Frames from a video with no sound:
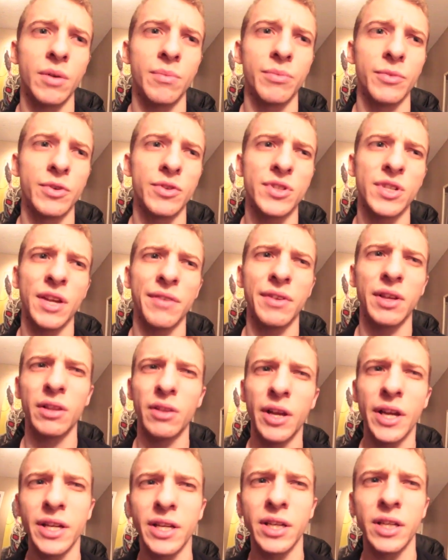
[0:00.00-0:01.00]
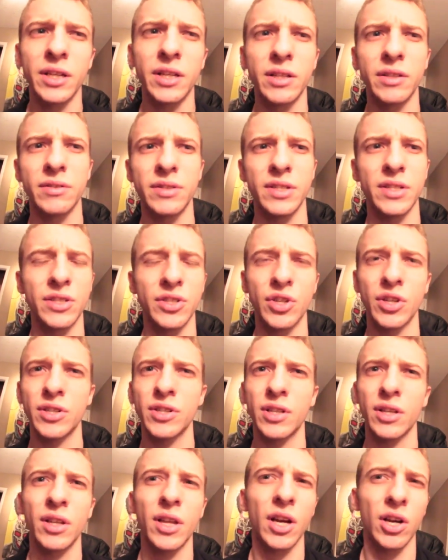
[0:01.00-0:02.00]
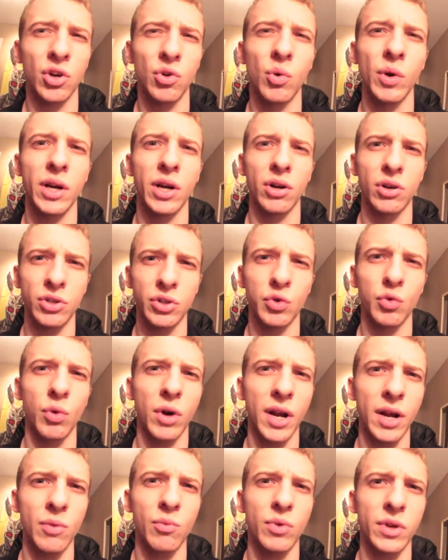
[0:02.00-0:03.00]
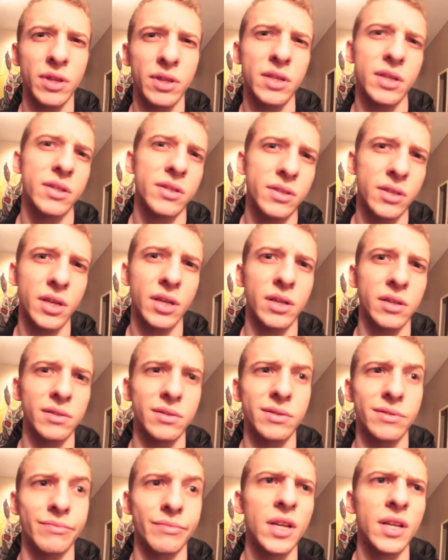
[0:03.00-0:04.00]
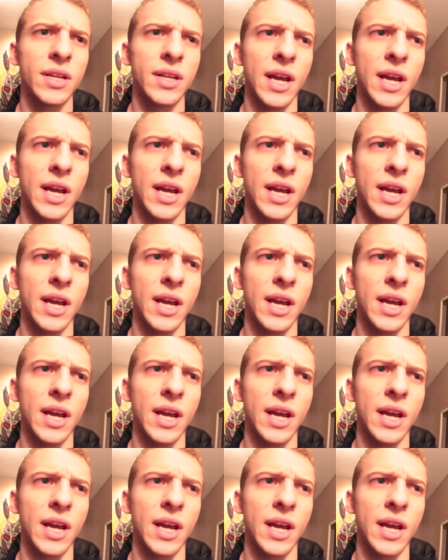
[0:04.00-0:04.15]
There's nothing like it. It's just a lot quicker to write with these things.